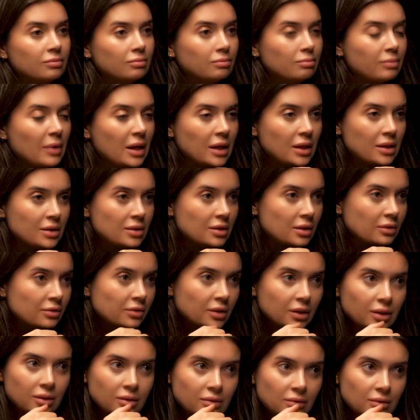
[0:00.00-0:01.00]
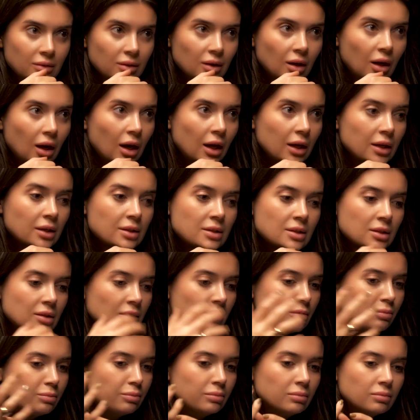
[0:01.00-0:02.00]
many different heights and
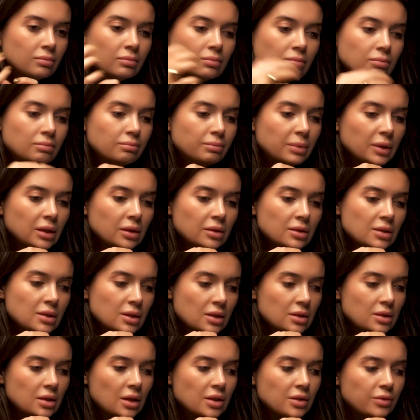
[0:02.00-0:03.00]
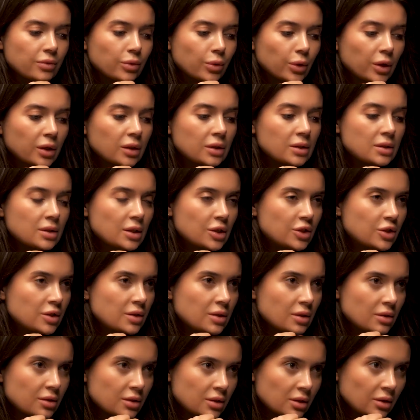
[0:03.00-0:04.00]
have built successful
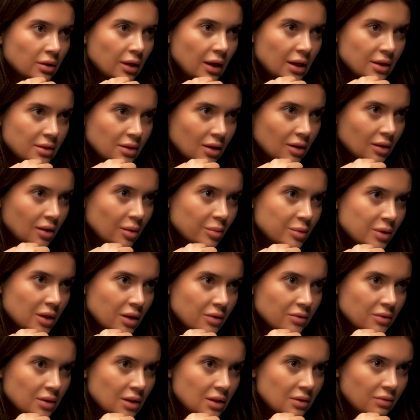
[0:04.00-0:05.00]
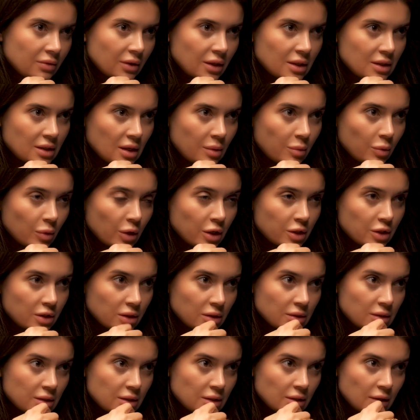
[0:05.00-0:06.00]
organizations are still asking themselves these very same
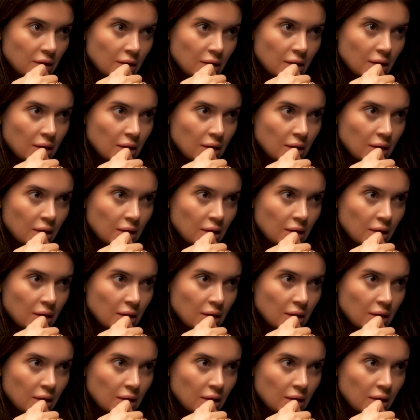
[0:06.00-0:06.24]
questions.